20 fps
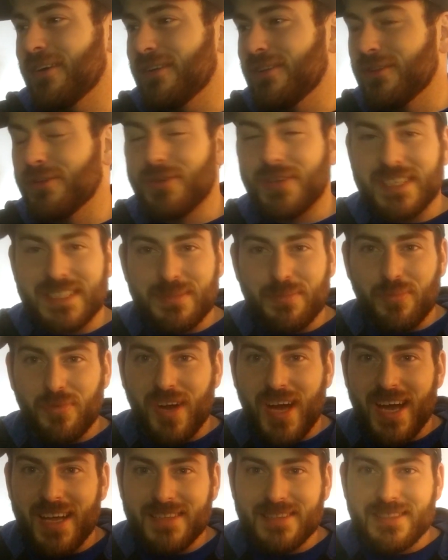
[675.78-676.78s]
Lucas
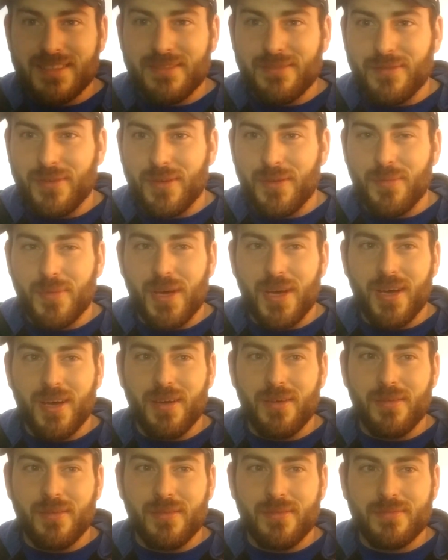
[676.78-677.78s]
Bretts from,
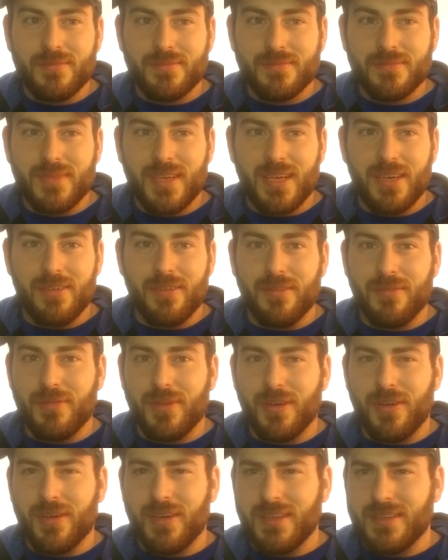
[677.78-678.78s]
I don't
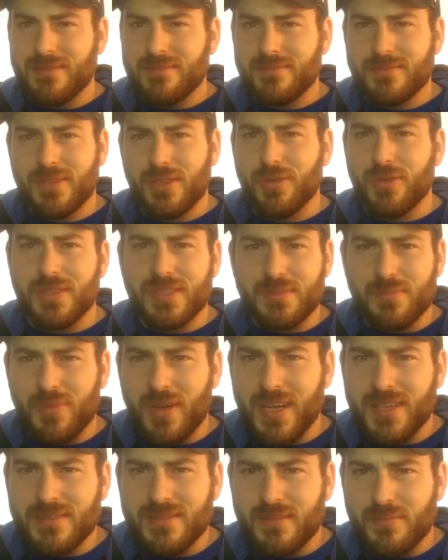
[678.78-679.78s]
even know, Lucas
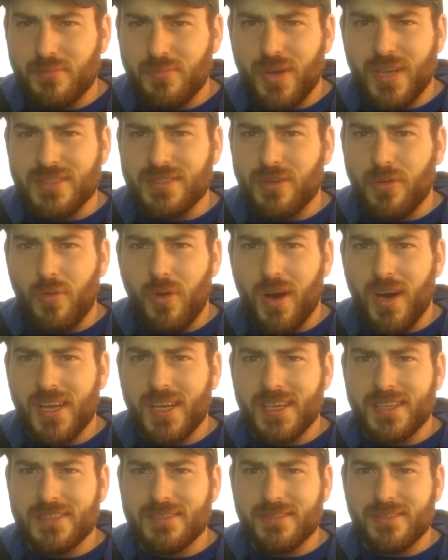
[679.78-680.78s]
Bretts, or Bretts
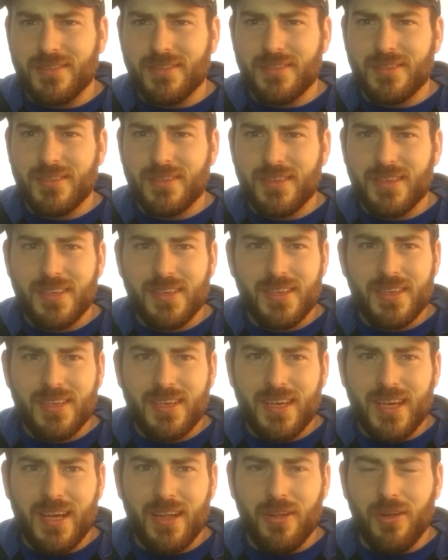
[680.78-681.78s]
Aquatics, or
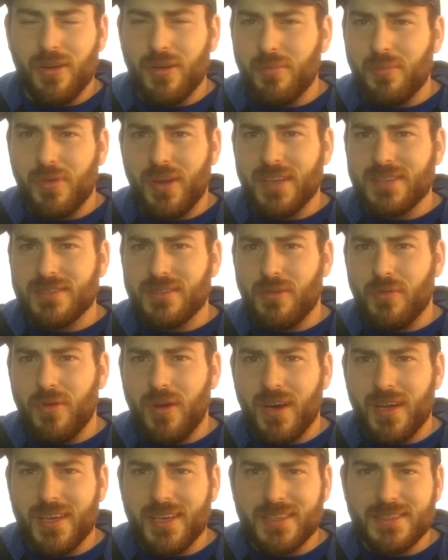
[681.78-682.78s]
LR Bretts
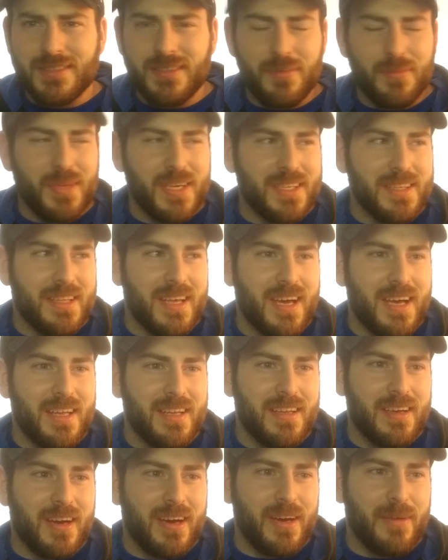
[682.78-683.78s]
Aquatic, something like
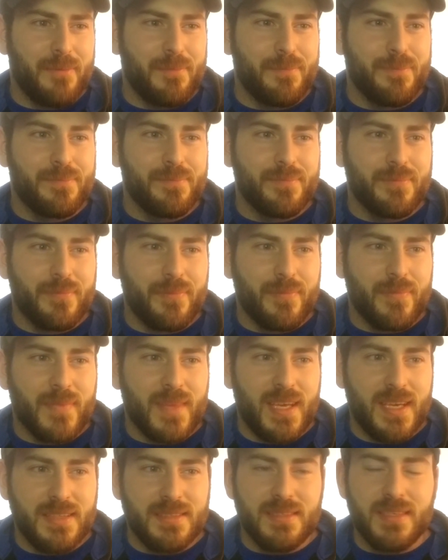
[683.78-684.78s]
that.
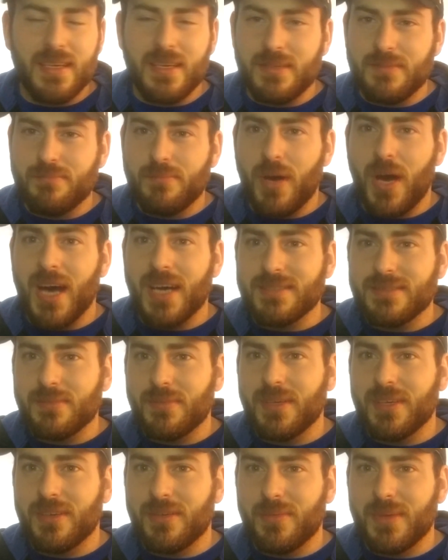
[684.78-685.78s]
He
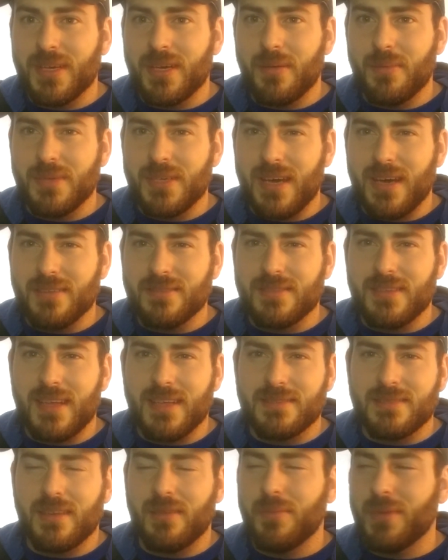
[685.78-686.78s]
possibly could be coming down, so
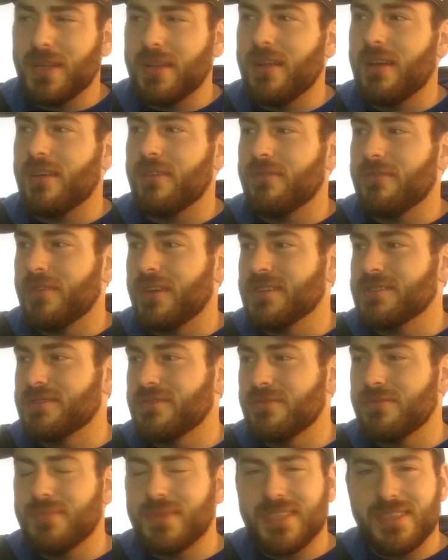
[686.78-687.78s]
that's going to be a lot of fun.
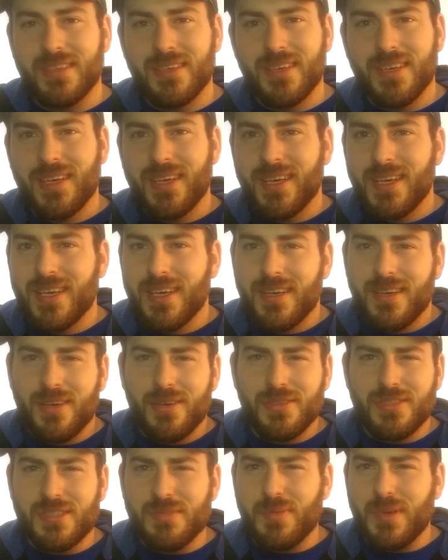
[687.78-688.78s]
So it
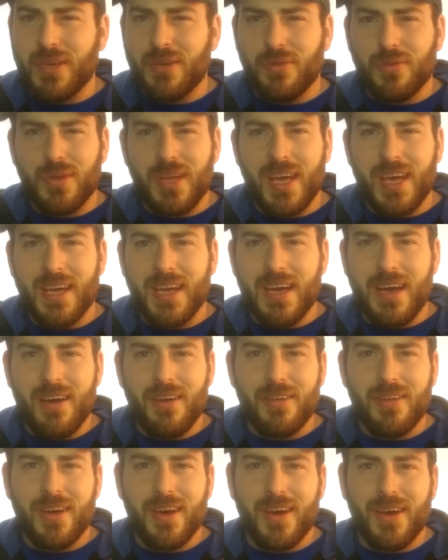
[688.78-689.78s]
would just be cool to hang
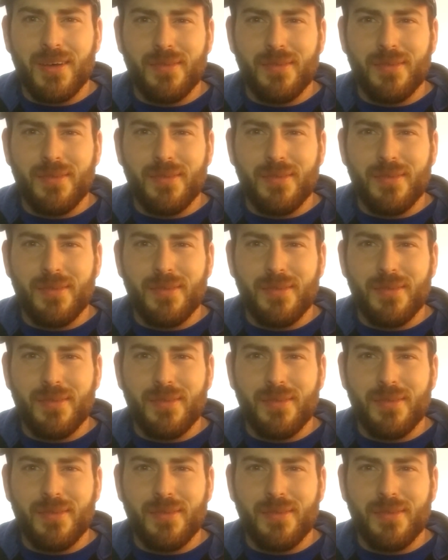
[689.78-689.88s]
out.